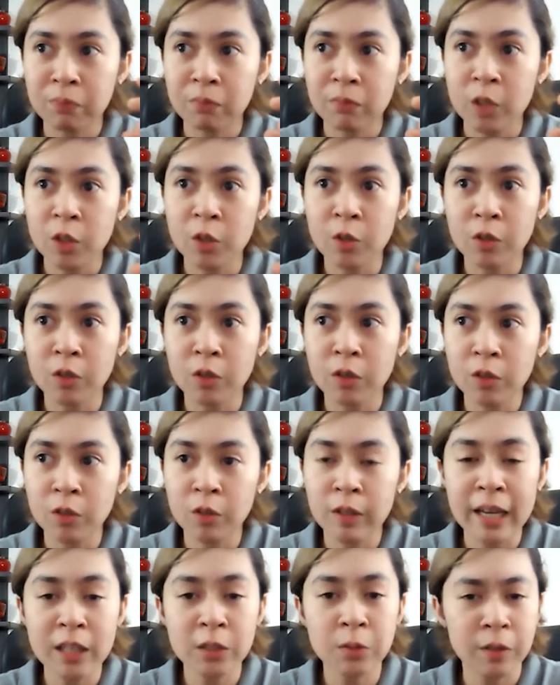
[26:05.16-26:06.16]
you
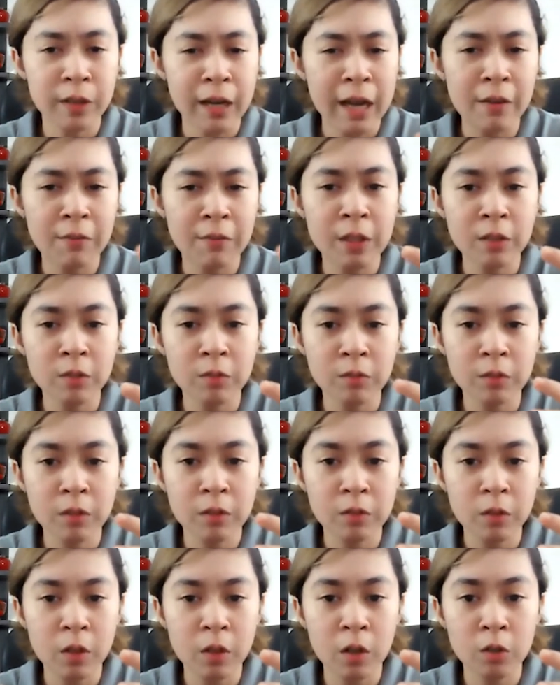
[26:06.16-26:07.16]
guys were
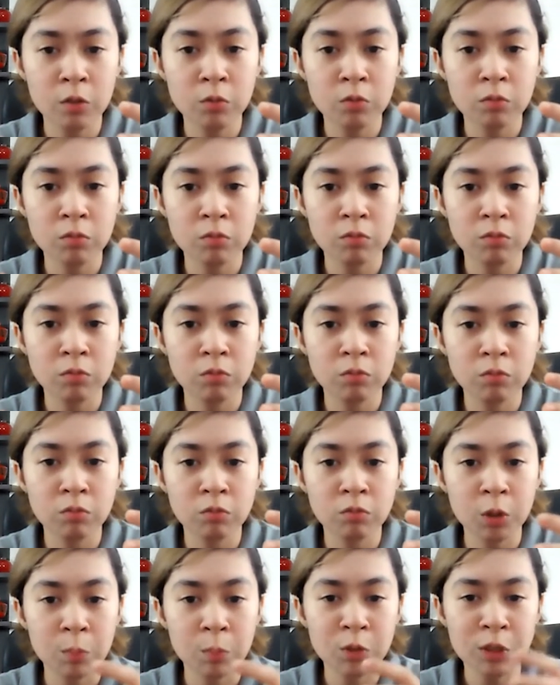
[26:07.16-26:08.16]
having
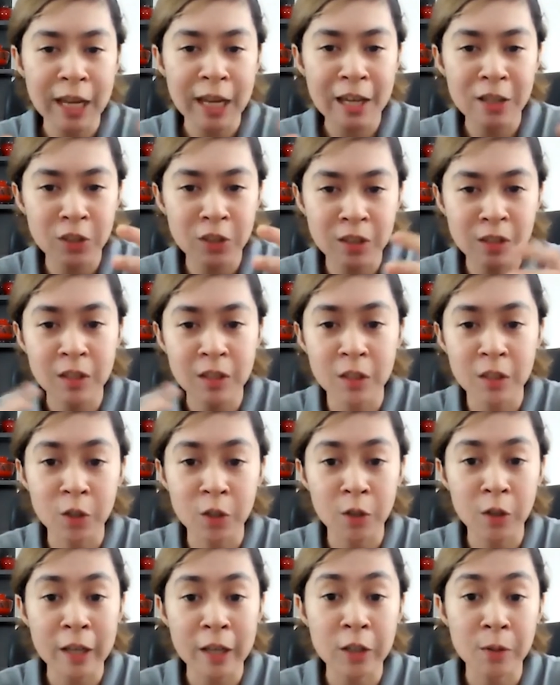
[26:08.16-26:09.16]
some challenges in
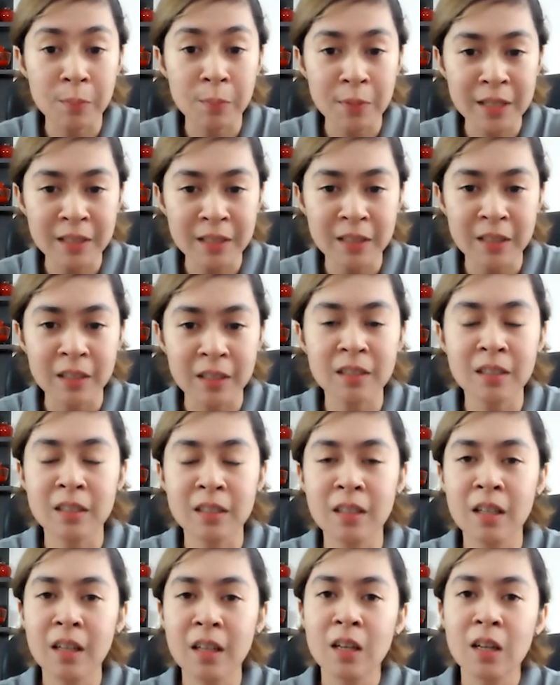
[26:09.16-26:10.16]
your
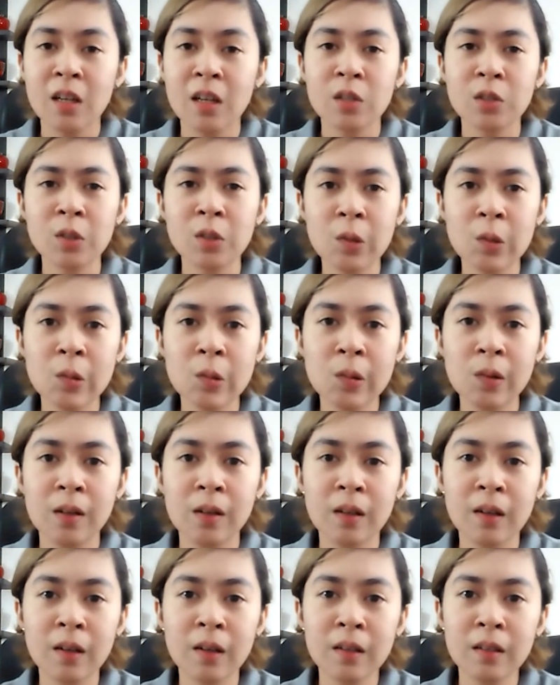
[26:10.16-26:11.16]
business.
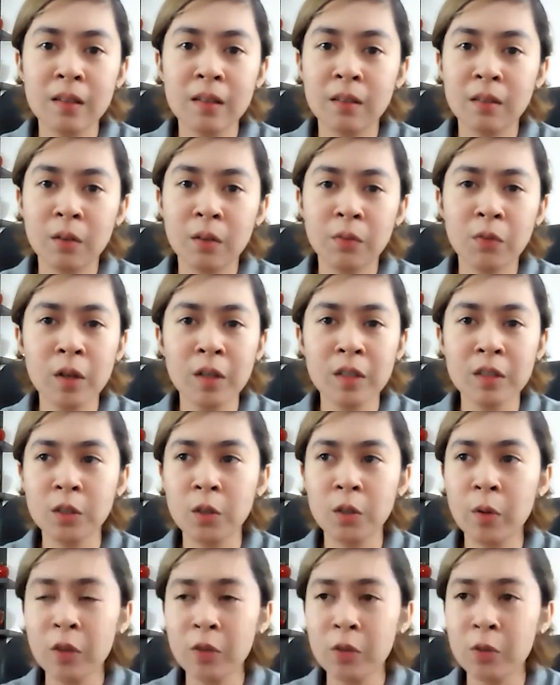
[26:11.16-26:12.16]
So of course,
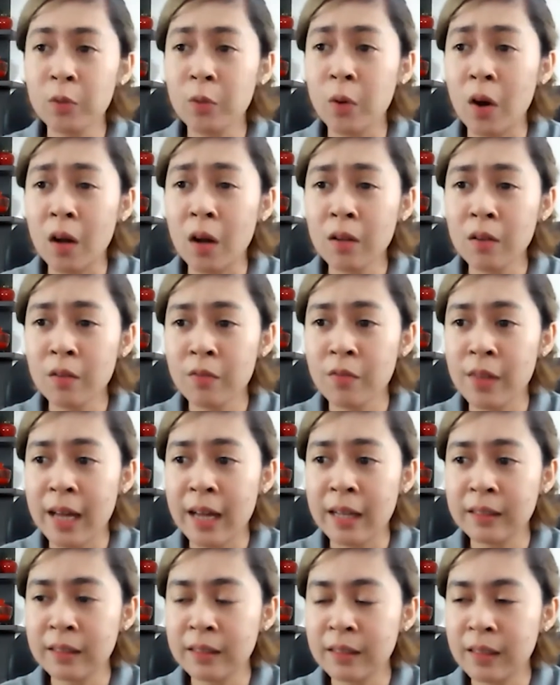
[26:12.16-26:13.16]
going through all of
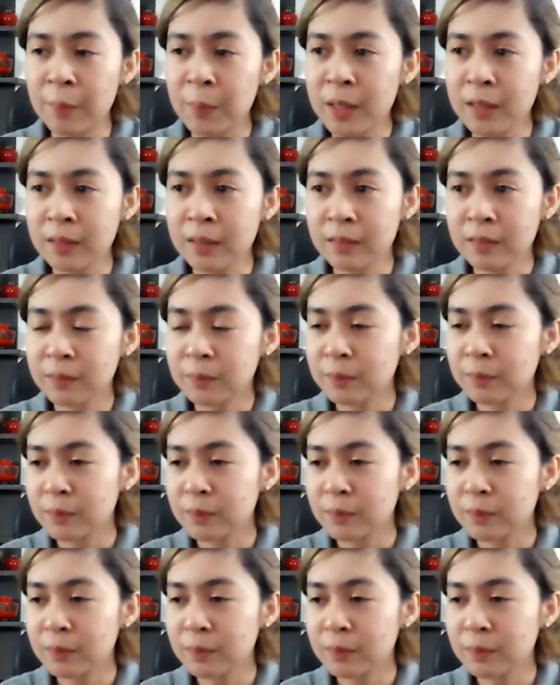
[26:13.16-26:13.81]
that, I mean,